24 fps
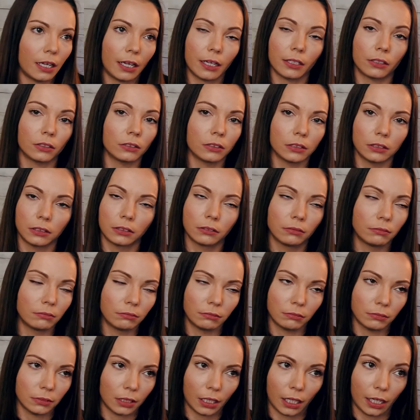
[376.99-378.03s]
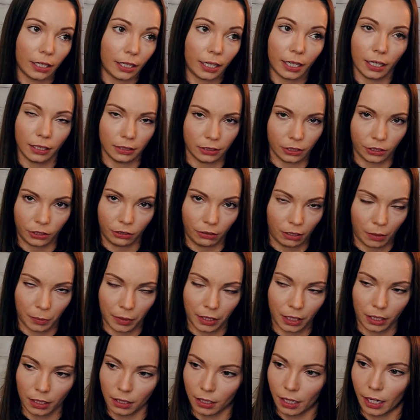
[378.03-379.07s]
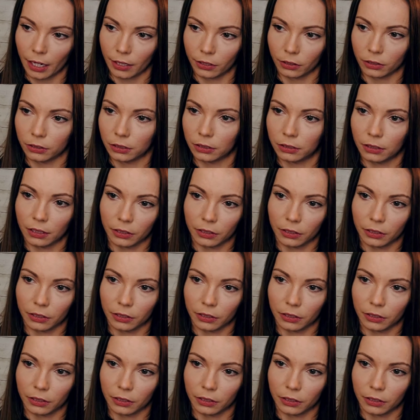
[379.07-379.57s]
handled, I can't tell you how many he handled.